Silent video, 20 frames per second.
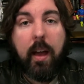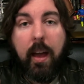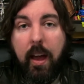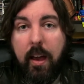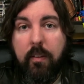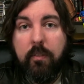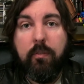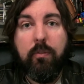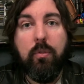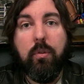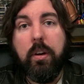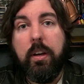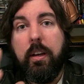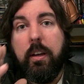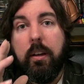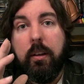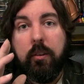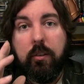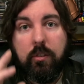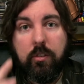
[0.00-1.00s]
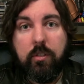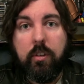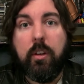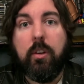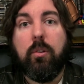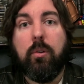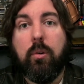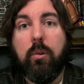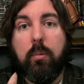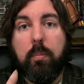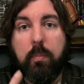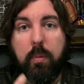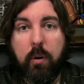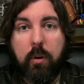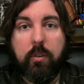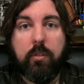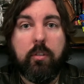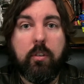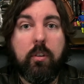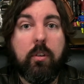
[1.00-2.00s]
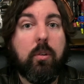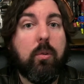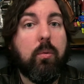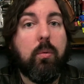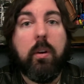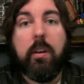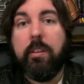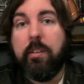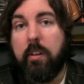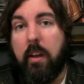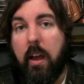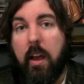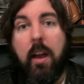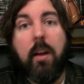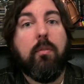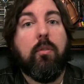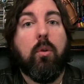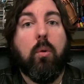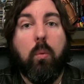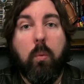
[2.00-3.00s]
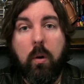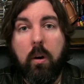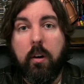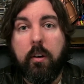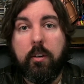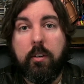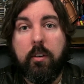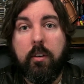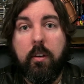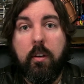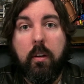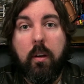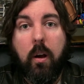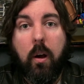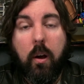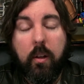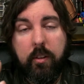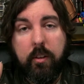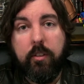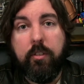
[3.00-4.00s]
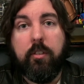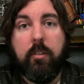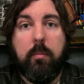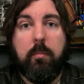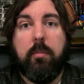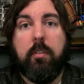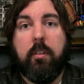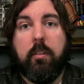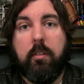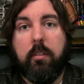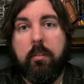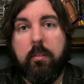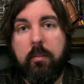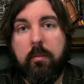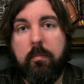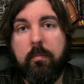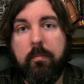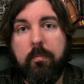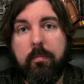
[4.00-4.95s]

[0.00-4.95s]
every single person who has ever worked on The Simpsons.